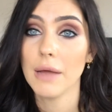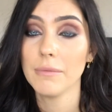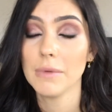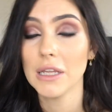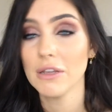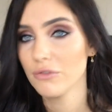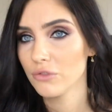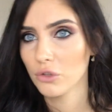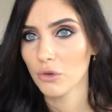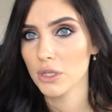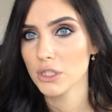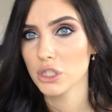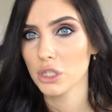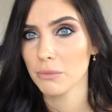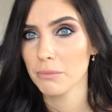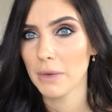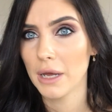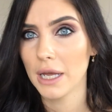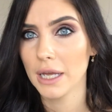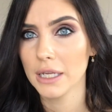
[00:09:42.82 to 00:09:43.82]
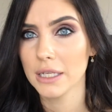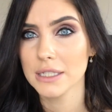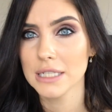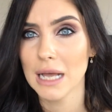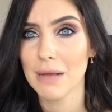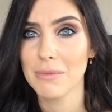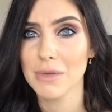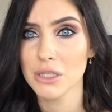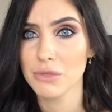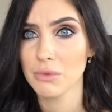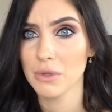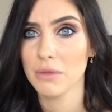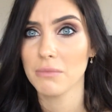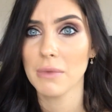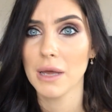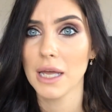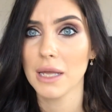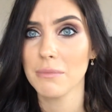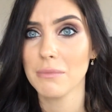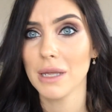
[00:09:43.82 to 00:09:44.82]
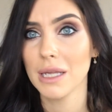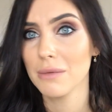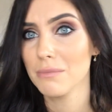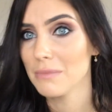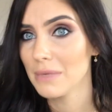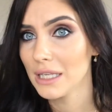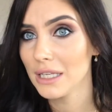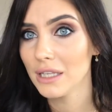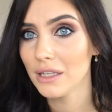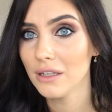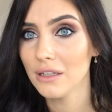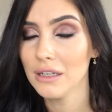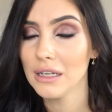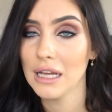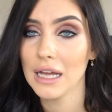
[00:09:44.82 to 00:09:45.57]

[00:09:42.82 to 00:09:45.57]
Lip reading: Even though I took my tablets with my main meal,